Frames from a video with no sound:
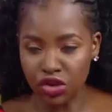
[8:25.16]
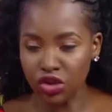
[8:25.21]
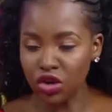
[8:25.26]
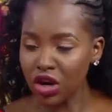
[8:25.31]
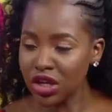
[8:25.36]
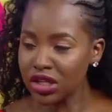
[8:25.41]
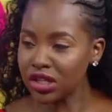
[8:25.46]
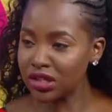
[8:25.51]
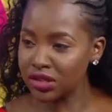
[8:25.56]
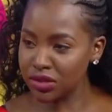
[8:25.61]

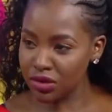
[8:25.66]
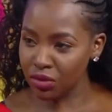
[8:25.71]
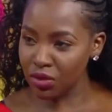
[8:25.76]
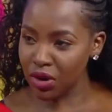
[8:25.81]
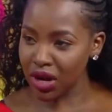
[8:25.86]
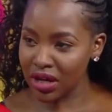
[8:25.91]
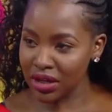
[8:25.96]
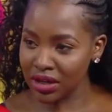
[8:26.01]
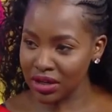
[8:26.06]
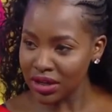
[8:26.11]
God is the
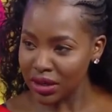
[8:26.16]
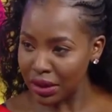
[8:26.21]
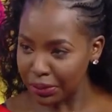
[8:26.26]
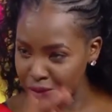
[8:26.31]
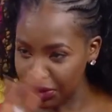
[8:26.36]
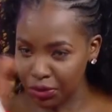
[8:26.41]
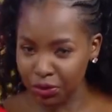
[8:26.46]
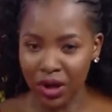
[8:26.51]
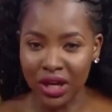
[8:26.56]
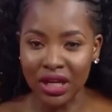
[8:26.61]
one,
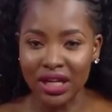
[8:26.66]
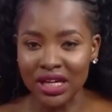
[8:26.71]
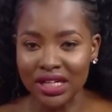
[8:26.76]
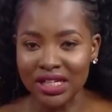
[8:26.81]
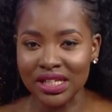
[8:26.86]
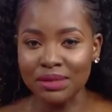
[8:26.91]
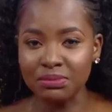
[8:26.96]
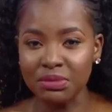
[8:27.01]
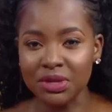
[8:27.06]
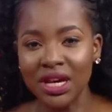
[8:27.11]
number one,
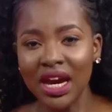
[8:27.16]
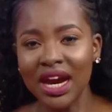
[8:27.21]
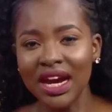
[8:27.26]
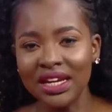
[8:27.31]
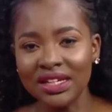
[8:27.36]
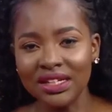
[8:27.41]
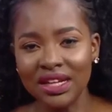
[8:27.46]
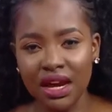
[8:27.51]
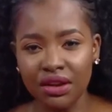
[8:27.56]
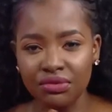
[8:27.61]
that is
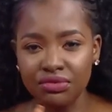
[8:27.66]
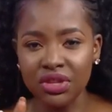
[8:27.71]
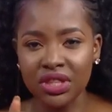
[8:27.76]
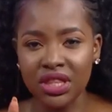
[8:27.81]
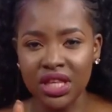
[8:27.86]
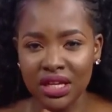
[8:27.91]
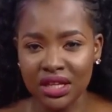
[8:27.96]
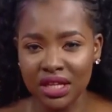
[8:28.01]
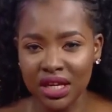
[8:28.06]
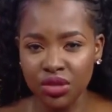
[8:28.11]
behind
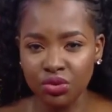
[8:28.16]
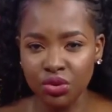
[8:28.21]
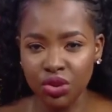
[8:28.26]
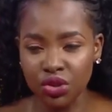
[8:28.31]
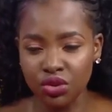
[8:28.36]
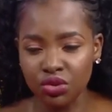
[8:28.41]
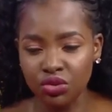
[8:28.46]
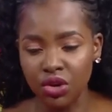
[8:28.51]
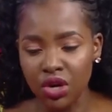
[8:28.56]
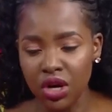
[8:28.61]
everything that we
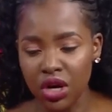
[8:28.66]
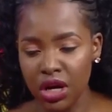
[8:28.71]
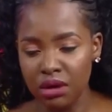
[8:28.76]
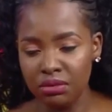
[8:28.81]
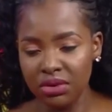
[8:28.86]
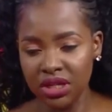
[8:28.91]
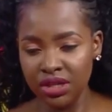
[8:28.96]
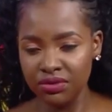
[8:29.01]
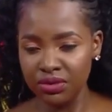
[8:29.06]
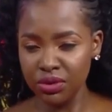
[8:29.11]
do.
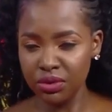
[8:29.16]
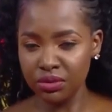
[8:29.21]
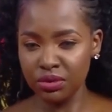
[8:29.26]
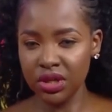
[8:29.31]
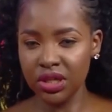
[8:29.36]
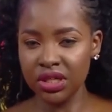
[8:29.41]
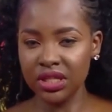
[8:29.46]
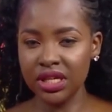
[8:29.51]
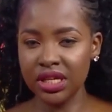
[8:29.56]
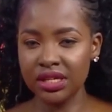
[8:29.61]
But even the
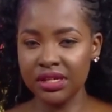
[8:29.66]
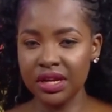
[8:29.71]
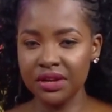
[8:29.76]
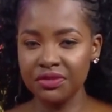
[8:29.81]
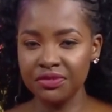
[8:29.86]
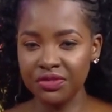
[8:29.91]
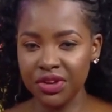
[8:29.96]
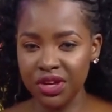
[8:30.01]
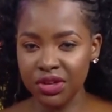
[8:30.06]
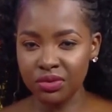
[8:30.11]
word says
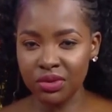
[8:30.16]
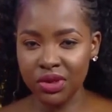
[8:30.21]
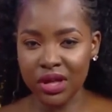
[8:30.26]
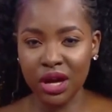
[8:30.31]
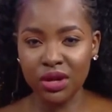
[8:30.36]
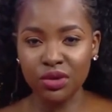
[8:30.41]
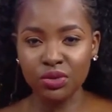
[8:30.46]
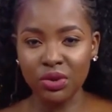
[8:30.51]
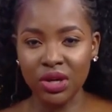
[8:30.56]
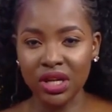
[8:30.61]
that faith
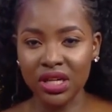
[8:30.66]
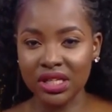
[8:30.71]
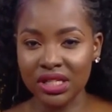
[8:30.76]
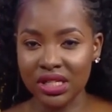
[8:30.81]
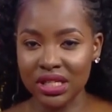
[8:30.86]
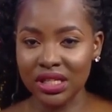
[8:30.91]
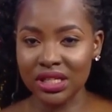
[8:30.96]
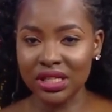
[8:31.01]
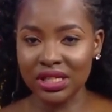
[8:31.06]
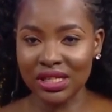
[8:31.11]
without works
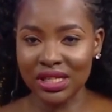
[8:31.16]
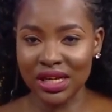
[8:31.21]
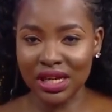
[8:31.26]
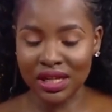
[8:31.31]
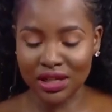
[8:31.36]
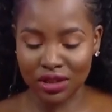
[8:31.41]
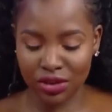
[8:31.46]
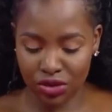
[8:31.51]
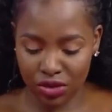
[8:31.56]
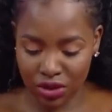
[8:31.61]
is
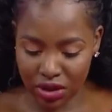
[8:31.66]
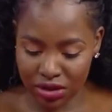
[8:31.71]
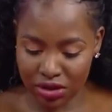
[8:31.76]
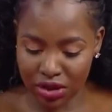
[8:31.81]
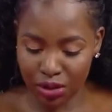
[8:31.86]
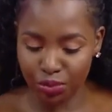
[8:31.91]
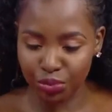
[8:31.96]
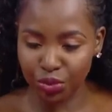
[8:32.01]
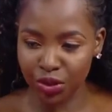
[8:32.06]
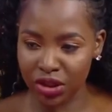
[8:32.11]
dead. And so at
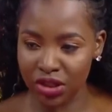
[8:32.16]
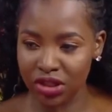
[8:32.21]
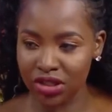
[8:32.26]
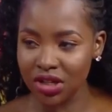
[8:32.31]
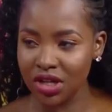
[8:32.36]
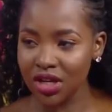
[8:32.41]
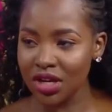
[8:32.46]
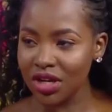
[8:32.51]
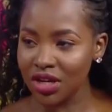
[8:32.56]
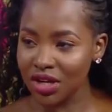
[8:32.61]
some
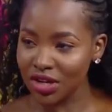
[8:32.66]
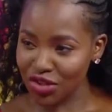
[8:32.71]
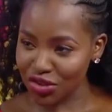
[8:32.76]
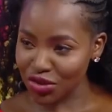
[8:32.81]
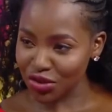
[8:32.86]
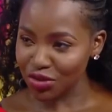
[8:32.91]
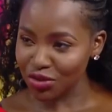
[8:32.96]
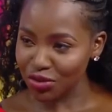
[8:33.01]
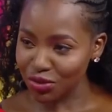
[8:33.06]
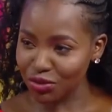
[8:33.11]
point, you
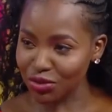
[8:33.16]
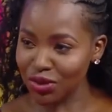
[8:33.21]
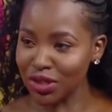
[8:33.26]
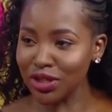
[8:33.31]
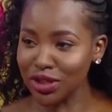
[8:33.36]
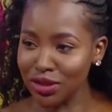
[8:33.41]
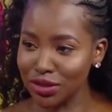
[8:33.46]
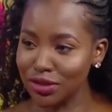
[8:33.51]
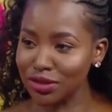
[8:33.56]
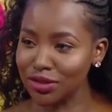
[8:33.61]
know, we
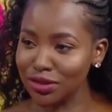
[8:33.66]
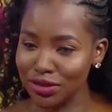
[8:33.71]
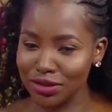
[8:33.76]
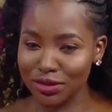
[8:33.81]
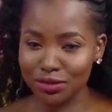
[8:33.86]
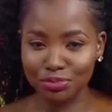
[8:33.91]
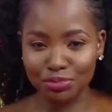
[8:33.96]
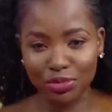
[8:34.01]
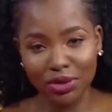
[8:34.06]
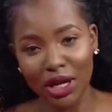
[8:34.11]
need
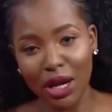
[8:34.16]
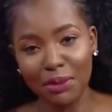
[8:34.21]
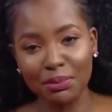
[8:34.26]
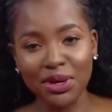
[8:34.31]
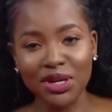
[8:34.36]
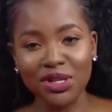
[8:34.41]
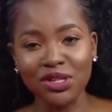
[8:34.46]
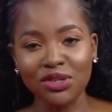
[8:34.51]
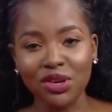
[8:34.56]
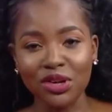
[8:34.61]
to pull up
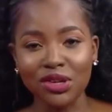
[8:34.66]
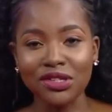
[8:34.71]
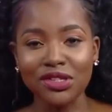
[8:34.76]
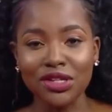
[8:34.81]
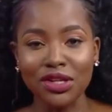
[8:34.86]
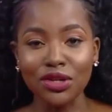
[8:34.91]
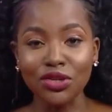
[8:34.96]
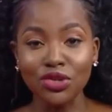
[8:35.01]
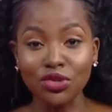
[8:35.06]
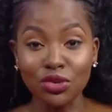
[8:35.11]
our
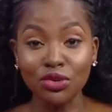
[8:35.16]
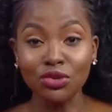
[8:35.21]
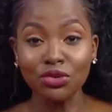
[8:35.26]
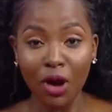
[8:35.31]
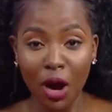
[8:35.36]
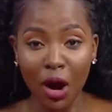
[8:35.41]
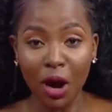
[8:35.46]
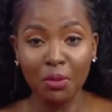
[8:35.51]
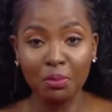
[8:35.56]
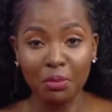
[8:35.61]
socks and do
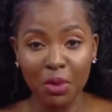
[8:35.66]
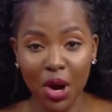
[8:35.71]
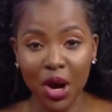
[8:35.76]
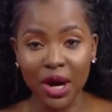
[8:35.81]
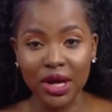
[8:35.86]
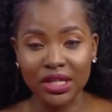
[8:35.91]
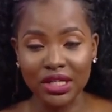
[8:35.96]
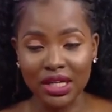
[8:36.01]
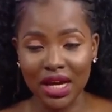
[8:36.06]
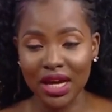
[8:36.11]
our
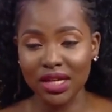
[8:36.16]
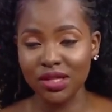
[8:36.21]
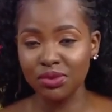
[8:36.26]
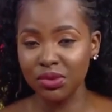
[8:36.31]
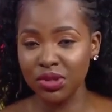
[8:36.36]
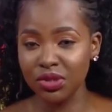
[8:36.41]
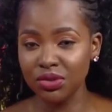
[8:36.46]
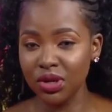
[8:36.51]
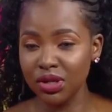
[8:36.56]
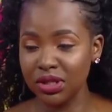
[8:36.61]
part as
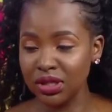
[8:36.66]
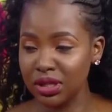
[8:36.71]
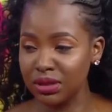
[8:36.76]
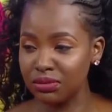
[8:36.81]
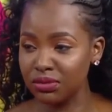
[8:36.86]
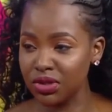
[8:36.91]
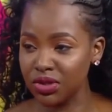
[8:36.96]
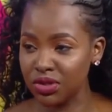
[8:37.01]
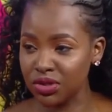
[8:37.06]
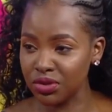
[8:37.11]
we trust
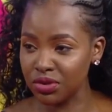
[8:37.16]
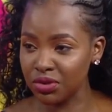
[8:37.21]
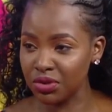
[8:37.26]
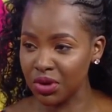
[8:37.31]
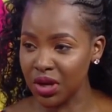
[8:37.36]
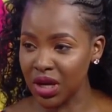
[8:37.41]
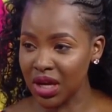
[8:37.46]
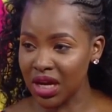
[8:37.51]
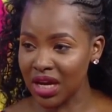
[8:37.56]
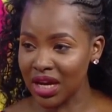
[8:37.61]
Him to
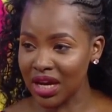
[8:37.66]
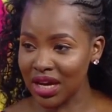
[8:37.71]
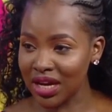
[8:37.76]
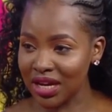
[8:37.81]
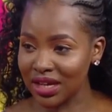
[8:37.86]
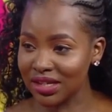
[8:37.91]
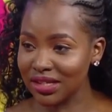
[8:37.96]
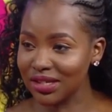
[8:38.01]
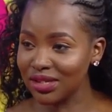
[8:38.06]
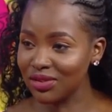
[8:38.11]
do
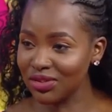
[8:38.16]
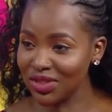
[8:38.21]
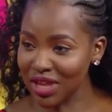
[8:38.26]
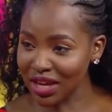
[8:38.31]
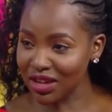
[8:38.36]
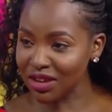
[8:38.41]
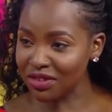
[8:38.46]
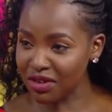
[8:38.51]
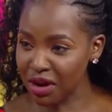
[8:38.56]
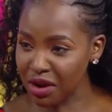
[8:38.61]
His. So
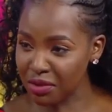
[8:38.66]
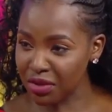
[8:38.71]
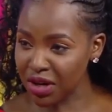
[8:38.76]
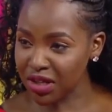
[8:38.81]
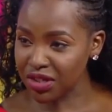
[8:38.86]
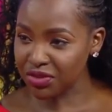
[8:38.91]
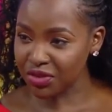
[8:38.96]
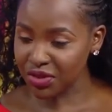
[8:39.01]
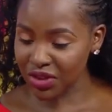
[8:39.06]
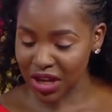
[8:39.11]
thank you very
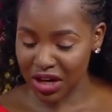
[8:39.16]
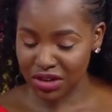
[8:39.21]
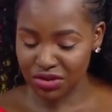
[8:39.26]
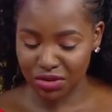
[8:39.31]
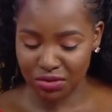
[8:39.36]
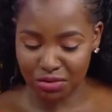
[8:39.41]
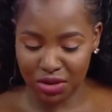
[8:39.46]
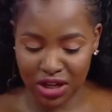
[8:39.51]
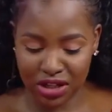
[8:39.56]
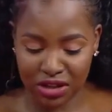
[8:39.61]
much for
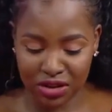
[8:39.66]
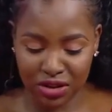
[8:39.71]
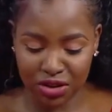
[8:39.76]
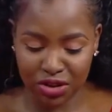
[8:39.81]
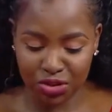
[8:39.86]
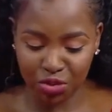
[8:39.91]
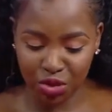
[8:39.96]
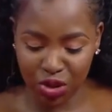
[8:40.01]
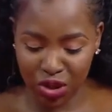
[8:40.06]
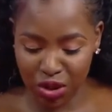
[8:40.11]
that reminder
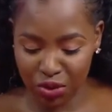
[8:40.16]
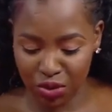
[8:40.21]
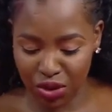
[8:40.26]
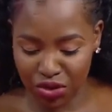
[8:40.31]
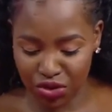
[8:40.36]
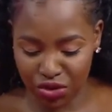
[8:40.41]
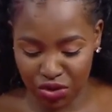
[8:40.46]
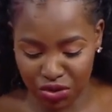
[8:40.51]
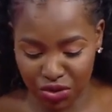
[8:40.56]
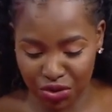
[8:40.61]
this morning,
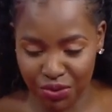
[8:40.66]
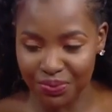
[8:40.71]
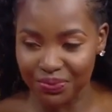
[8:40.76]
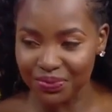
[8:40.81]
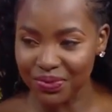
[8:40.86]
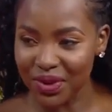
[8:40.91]
Wanjiru.